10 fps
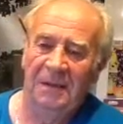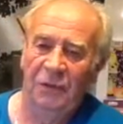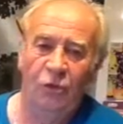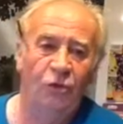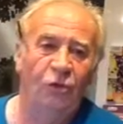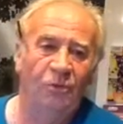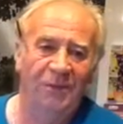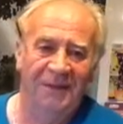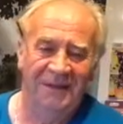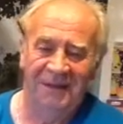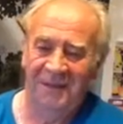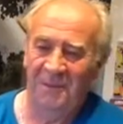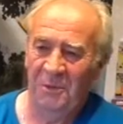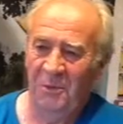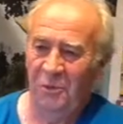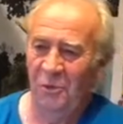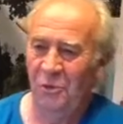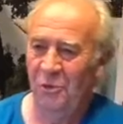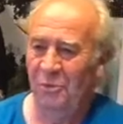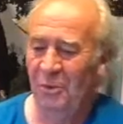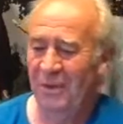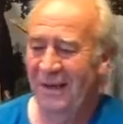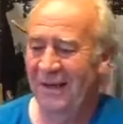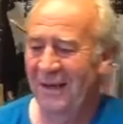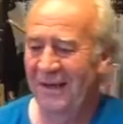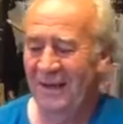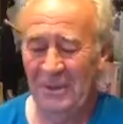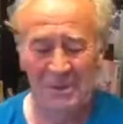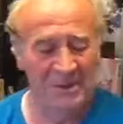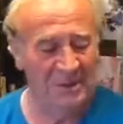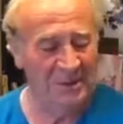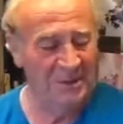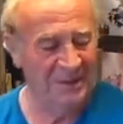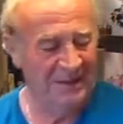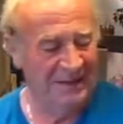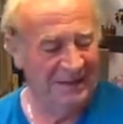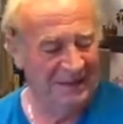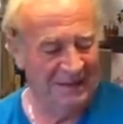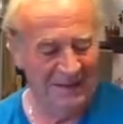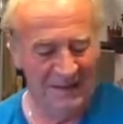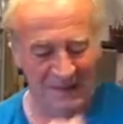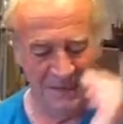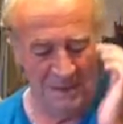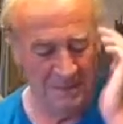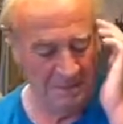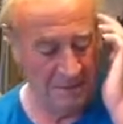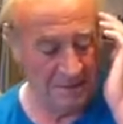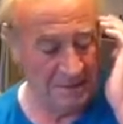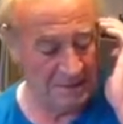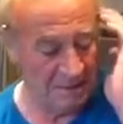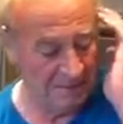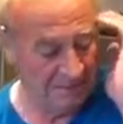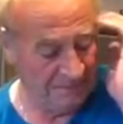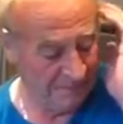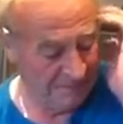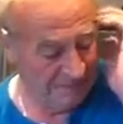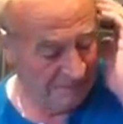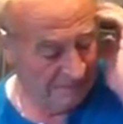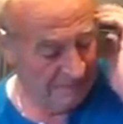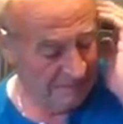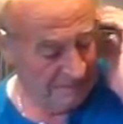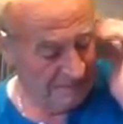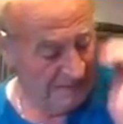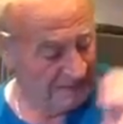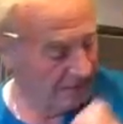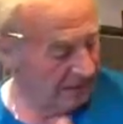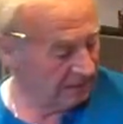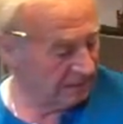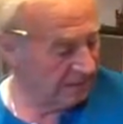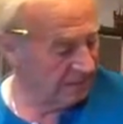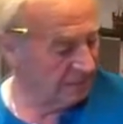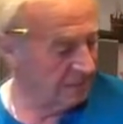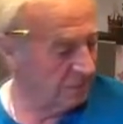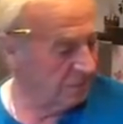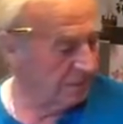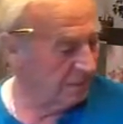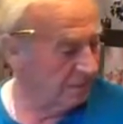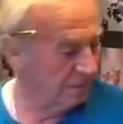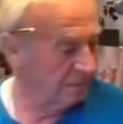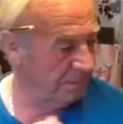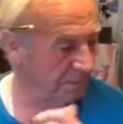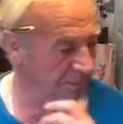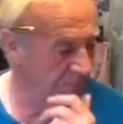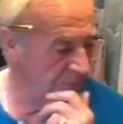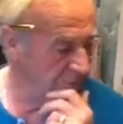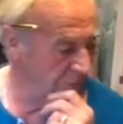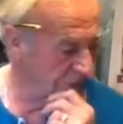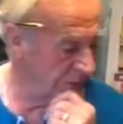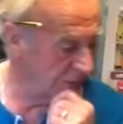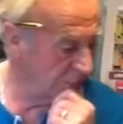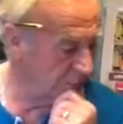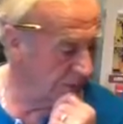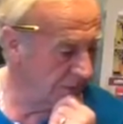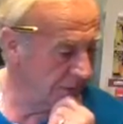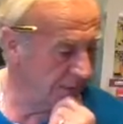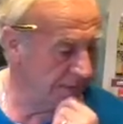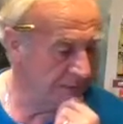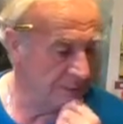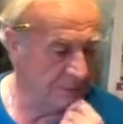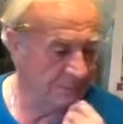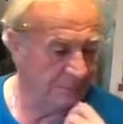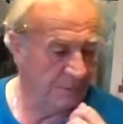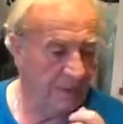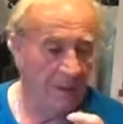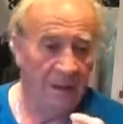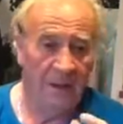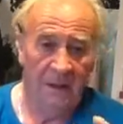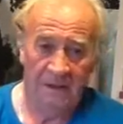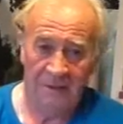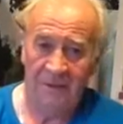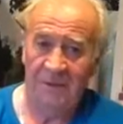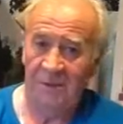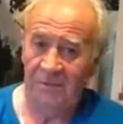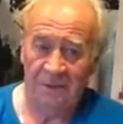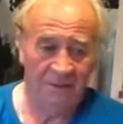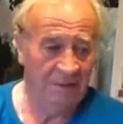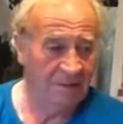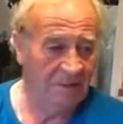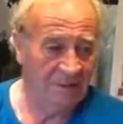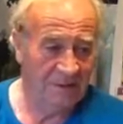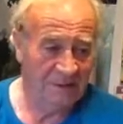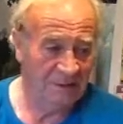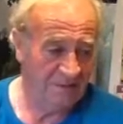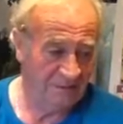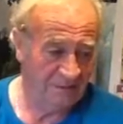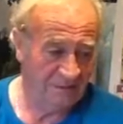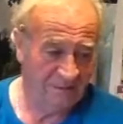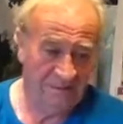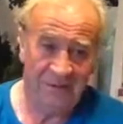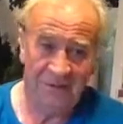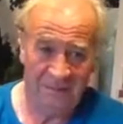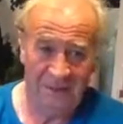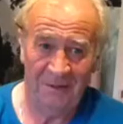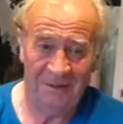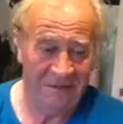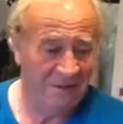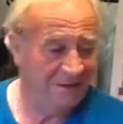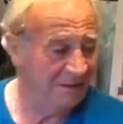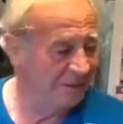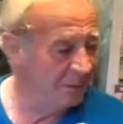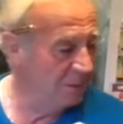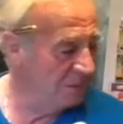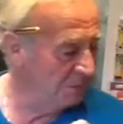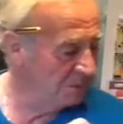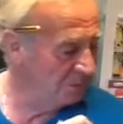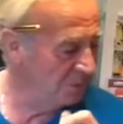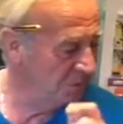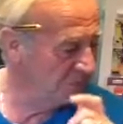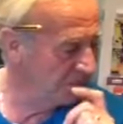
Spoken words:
YouTube, not doing YouTube more than anything else, you know. But yeah, so that's what we're juking around with, like, you know. Timing's brilliant because that's just about it, like, you know. That was good.